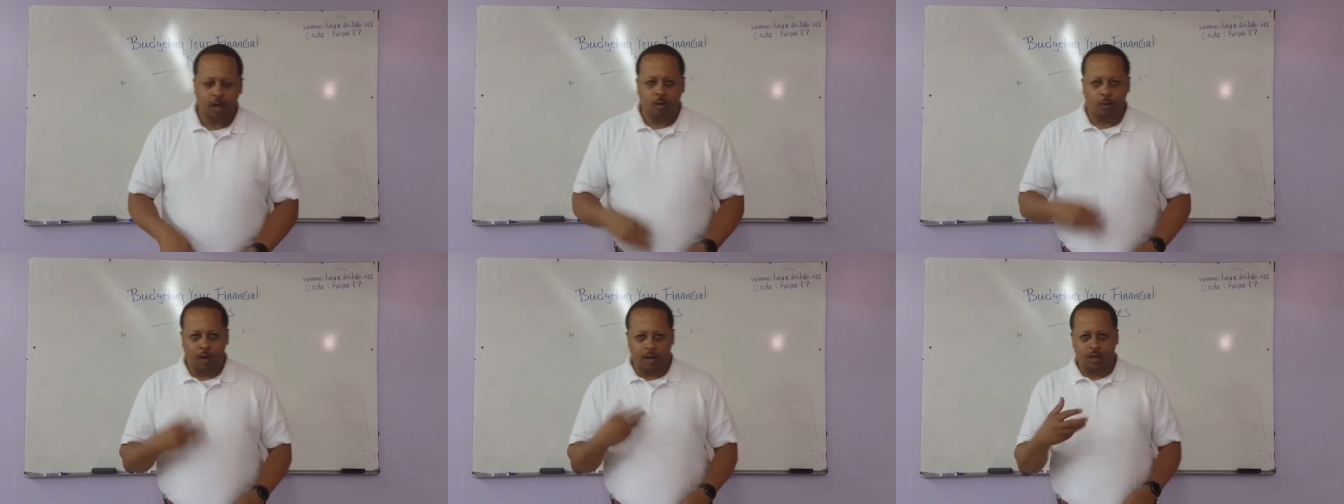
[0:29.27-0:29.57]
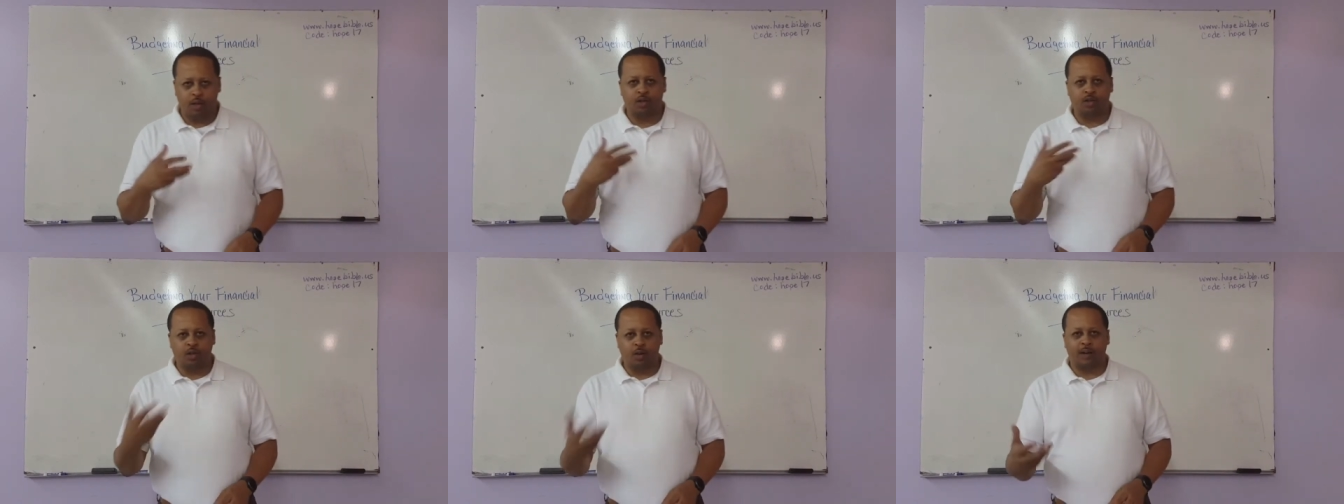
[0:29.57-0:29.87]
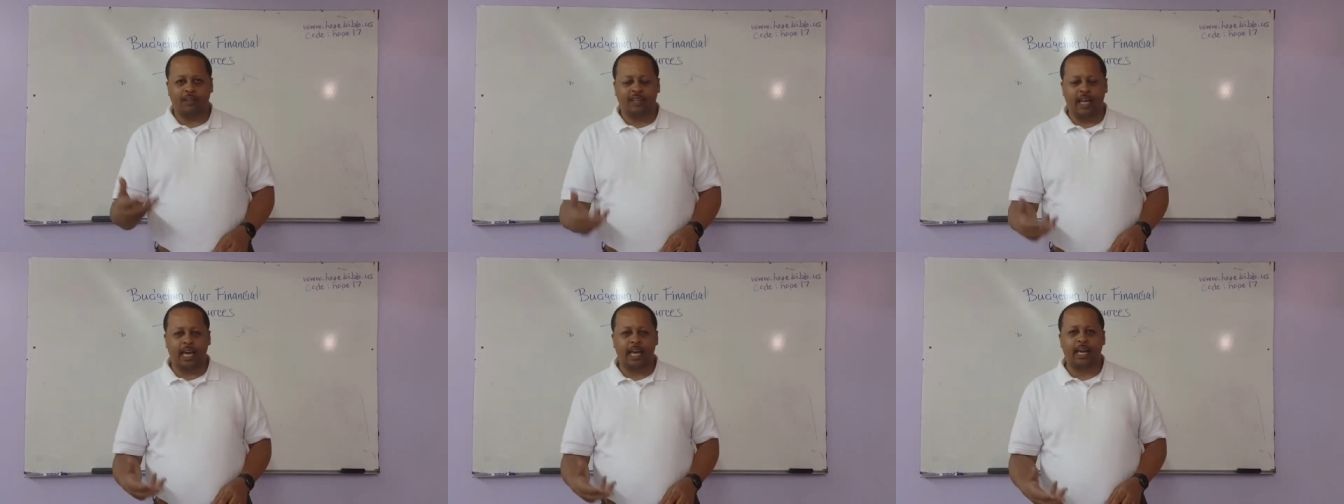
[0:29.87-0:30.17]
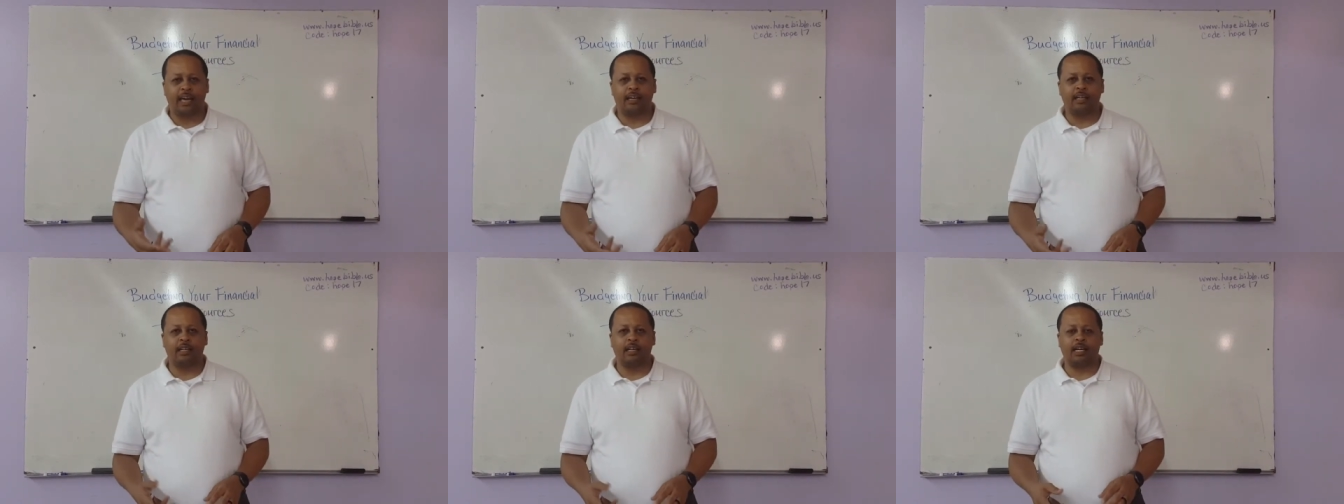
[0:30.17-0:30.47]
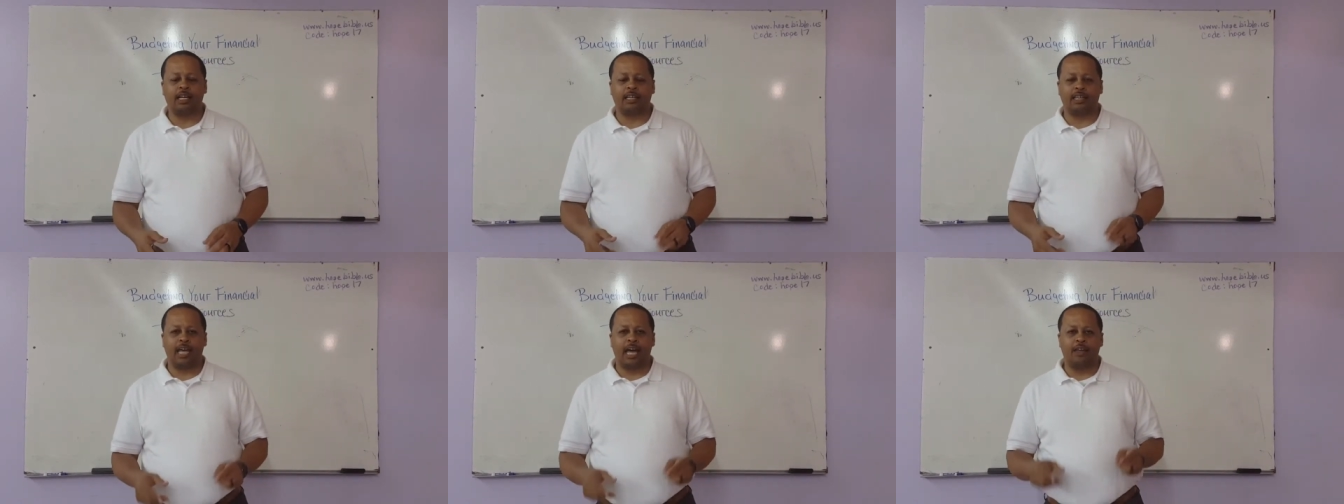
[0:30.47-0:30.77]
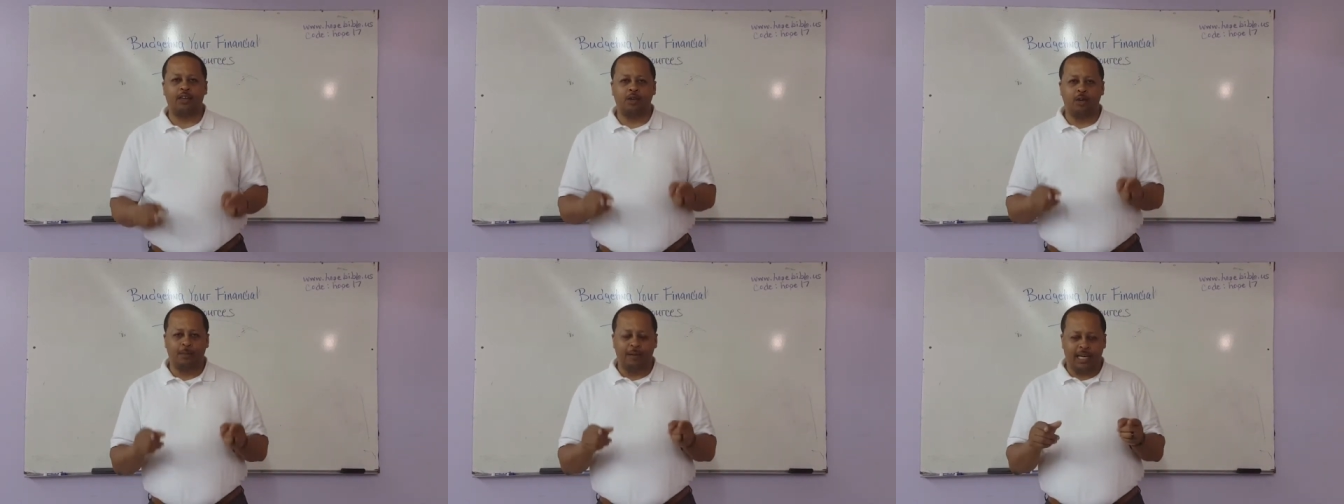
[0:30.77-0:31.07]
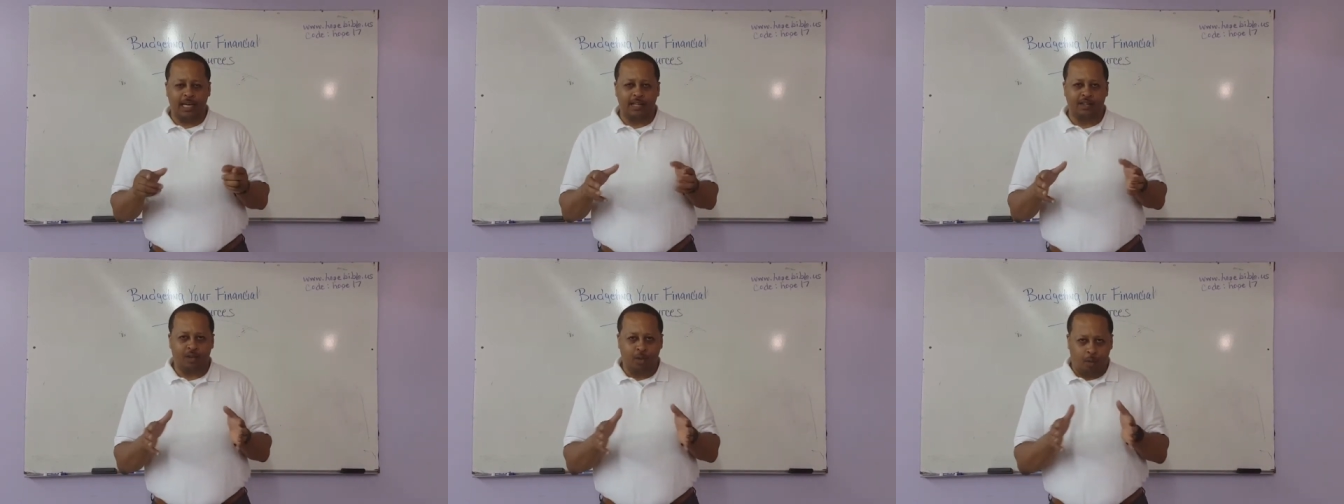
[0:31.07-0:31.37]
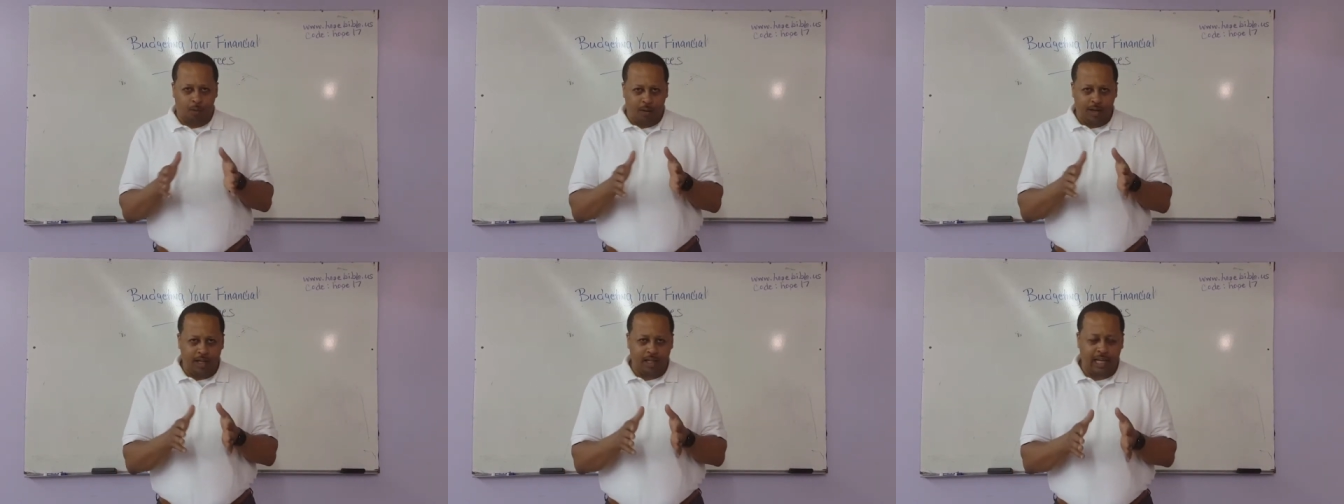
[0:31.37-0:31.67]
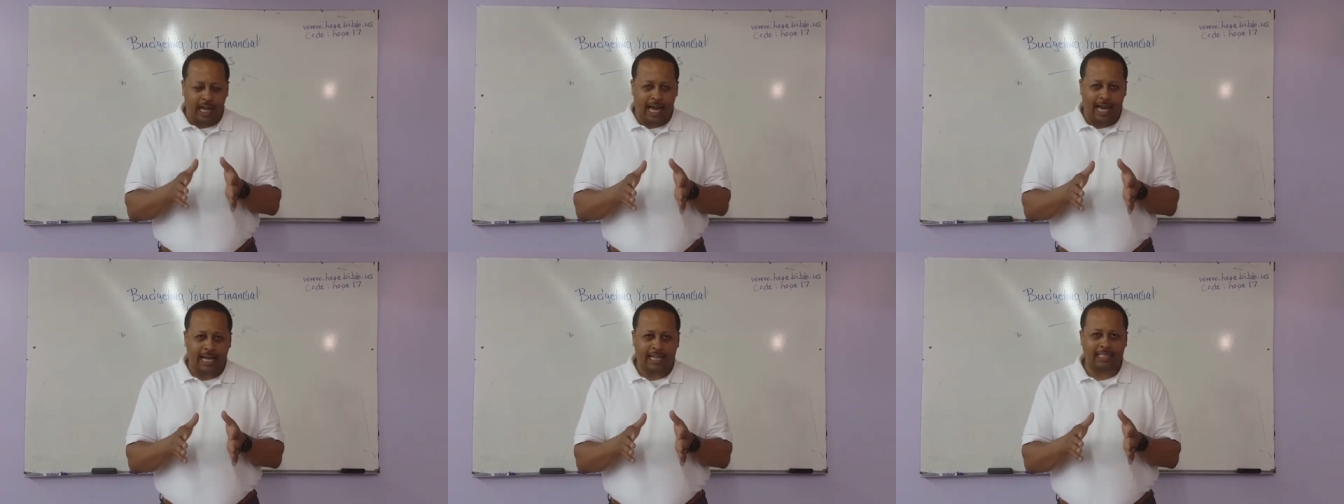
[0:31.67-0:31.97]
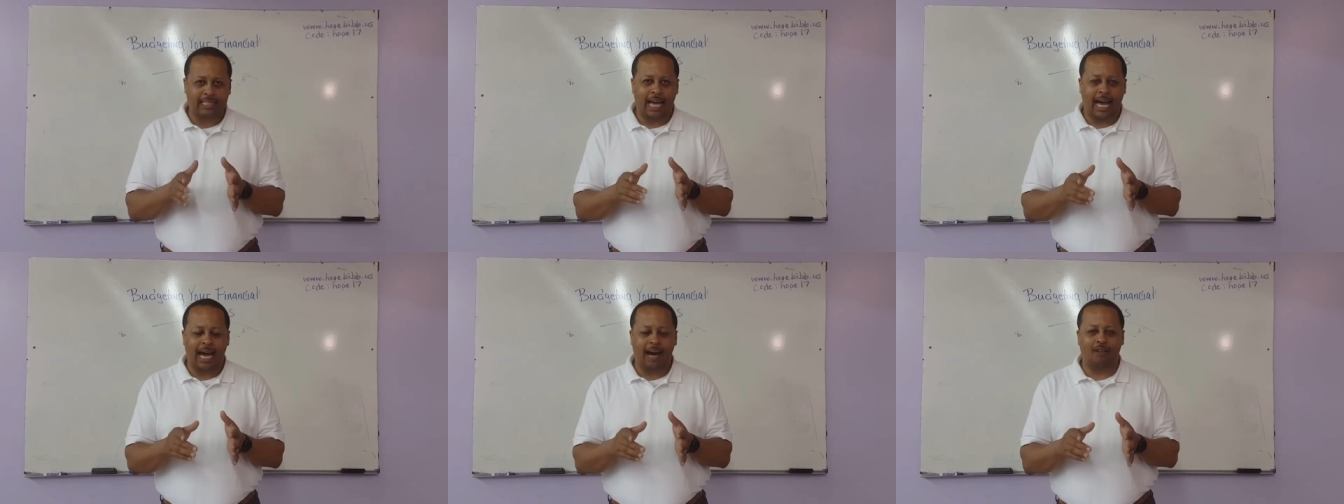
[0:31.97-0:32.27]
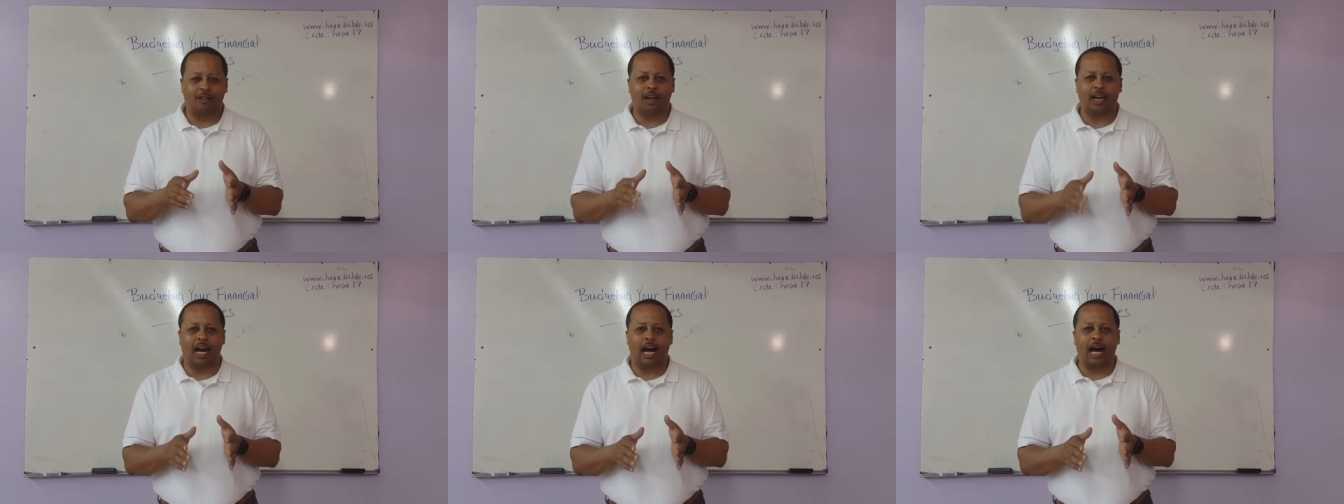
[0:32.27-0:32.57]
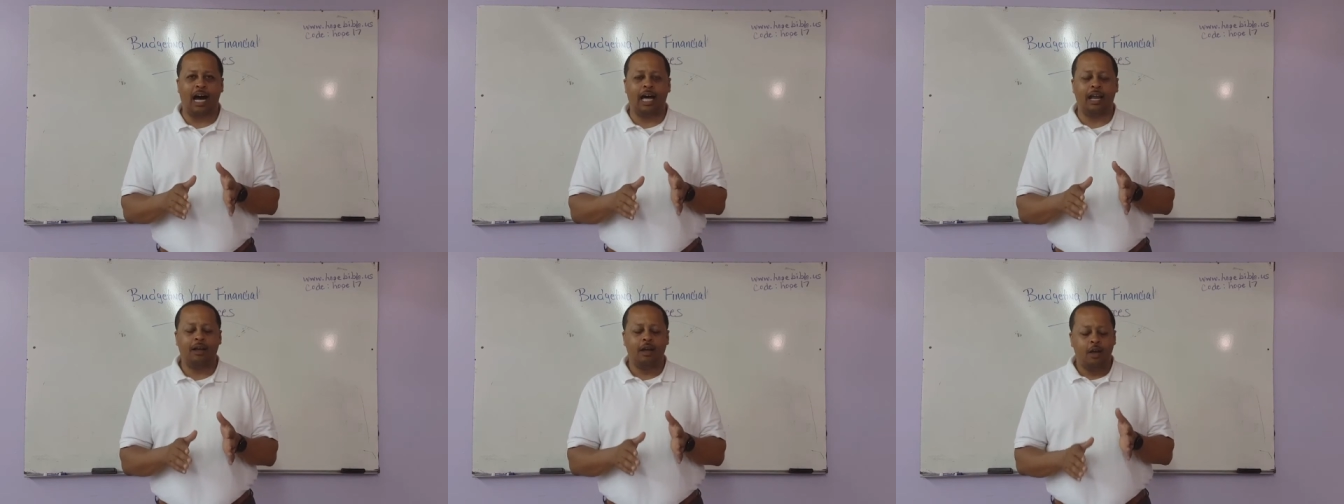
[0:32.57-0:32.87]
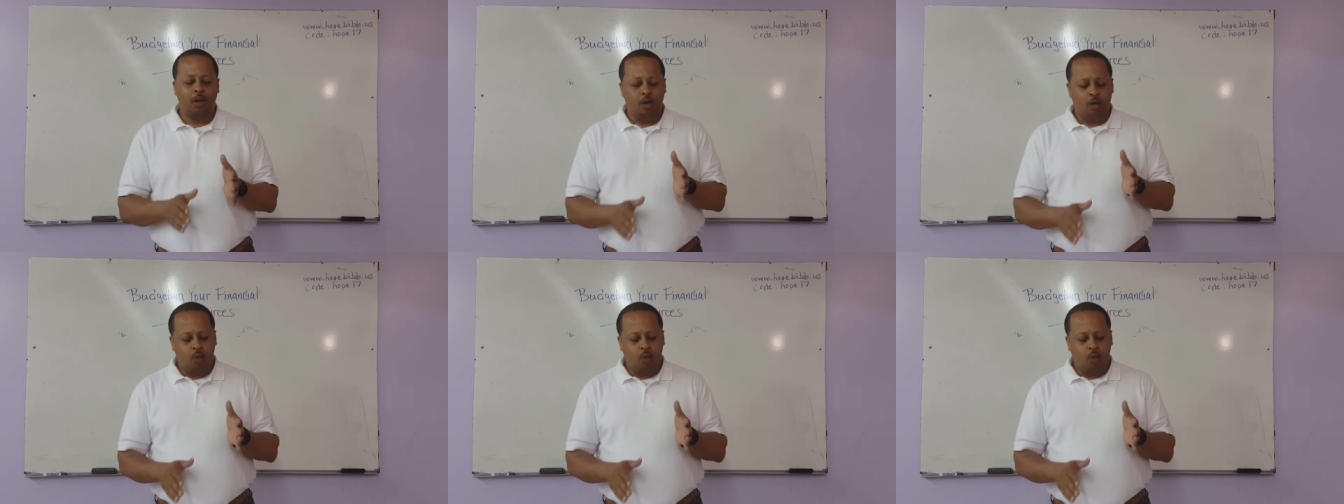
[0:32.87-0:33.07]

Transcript: When you start taking a look at that, you'll begin to realize how God